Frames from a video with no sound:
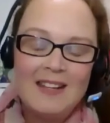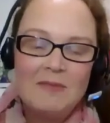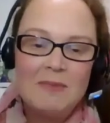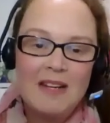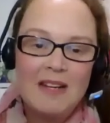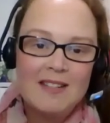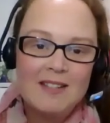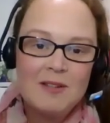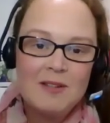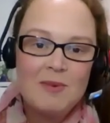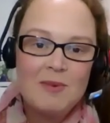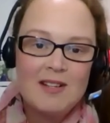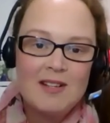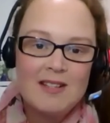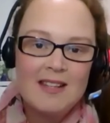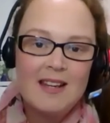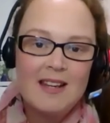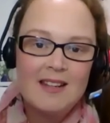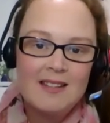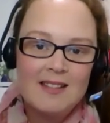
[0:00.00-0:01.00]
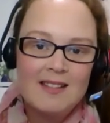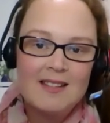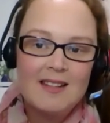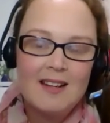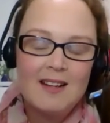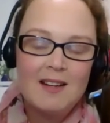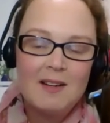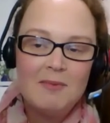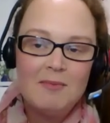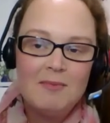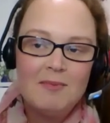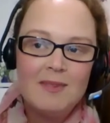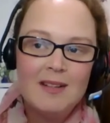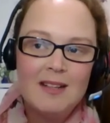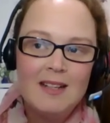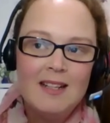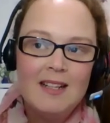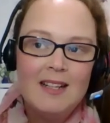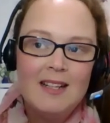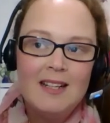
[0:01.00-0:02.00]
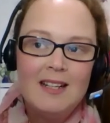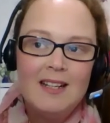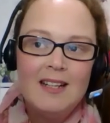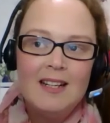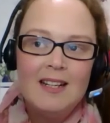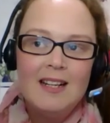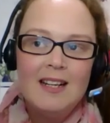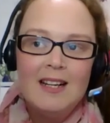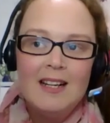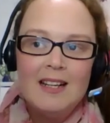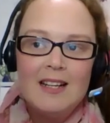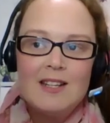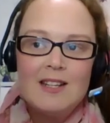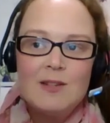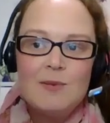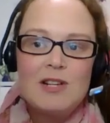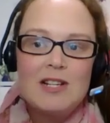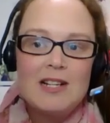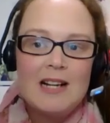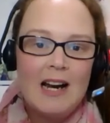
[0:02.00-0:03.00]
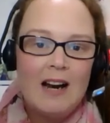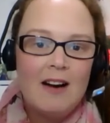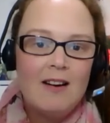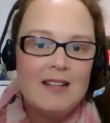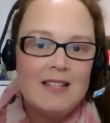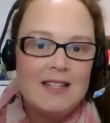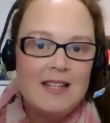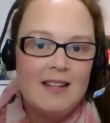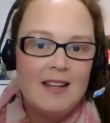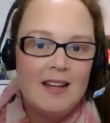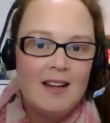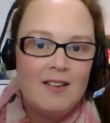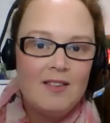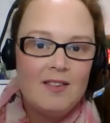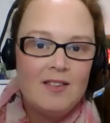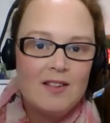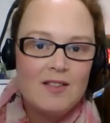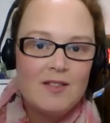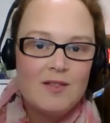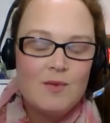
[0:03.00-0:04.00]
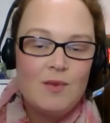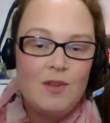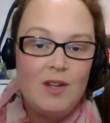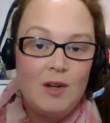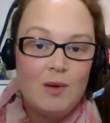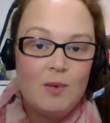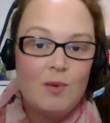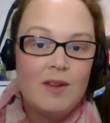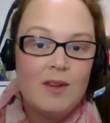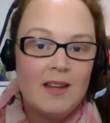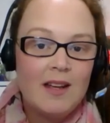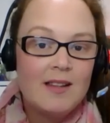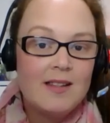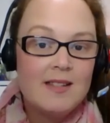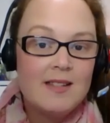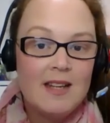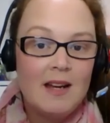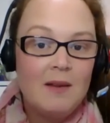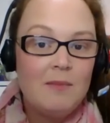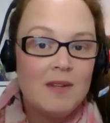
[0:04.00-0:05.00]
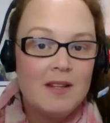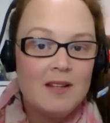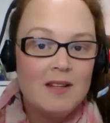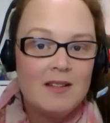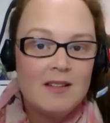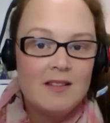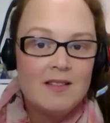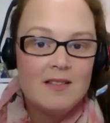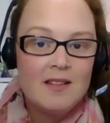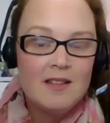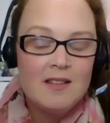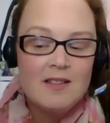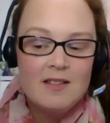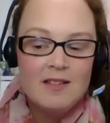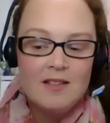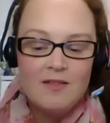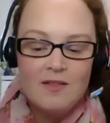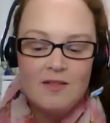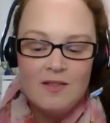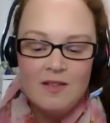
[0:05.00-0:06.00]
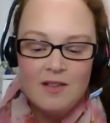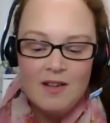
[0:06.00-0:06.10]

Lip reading: That makes so much sense. There's so much clarity there, just, you know, with that statement, is to,